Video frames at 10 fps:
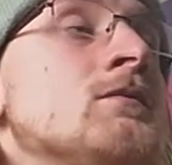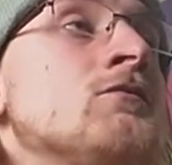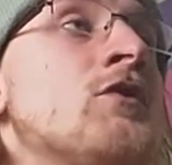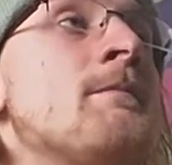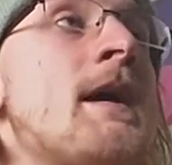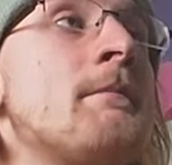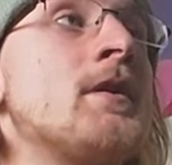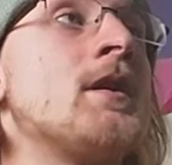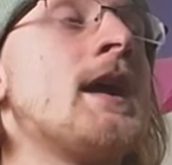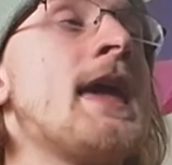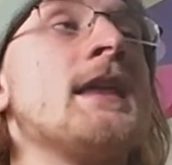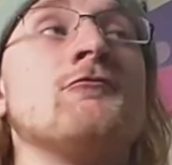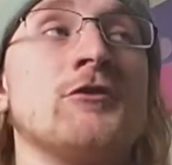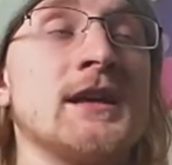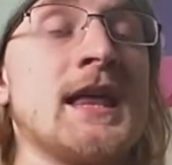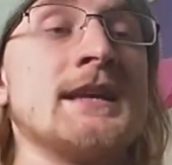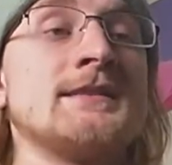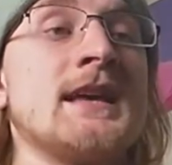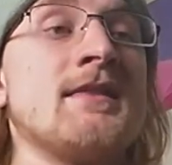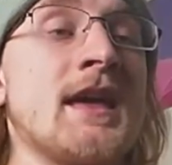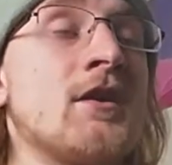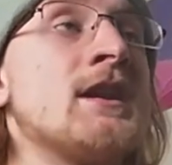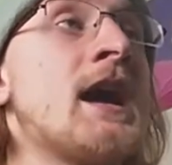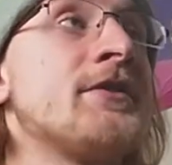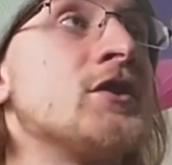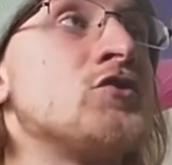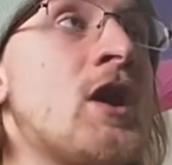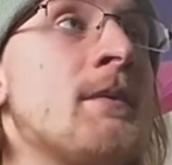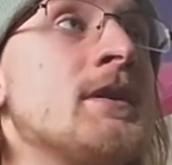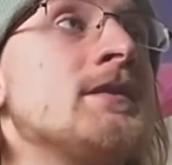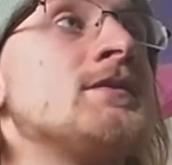remember and realize that they are not their trauma.